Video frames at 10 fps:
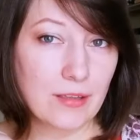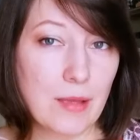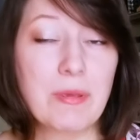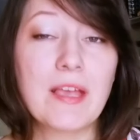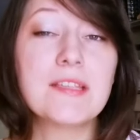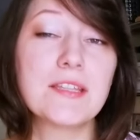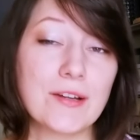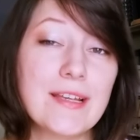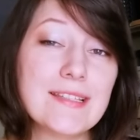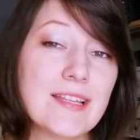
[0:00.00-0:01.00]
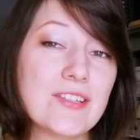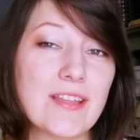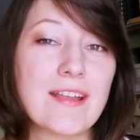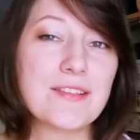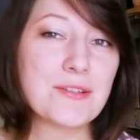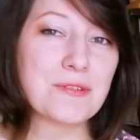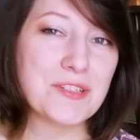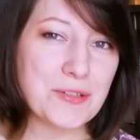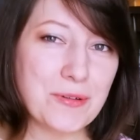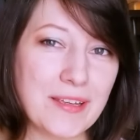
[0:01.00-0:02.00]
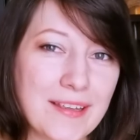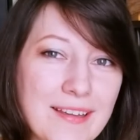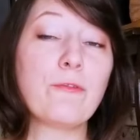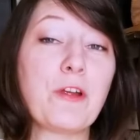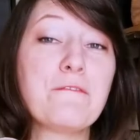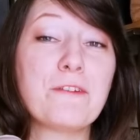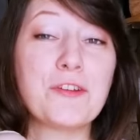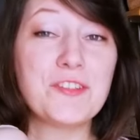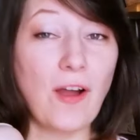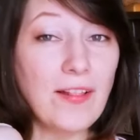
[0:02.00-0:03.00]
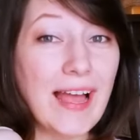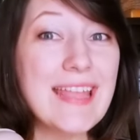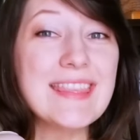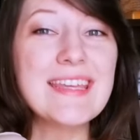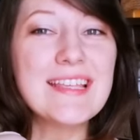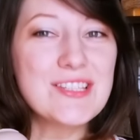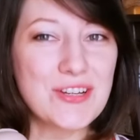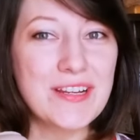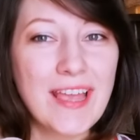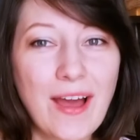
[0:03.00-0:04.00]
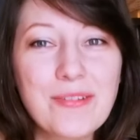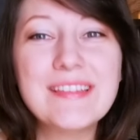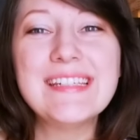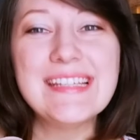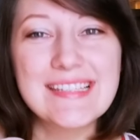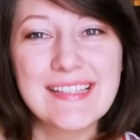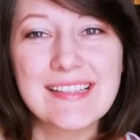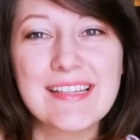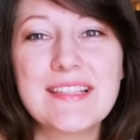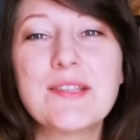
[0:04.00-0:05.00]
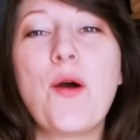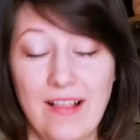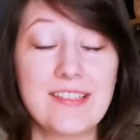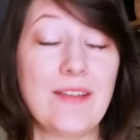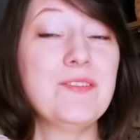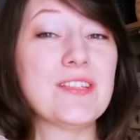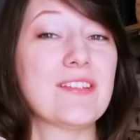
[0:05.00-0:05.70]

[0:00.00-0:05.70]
because there is such thing as overdoing. For a first doll, I think it's turning out decently, so I'm just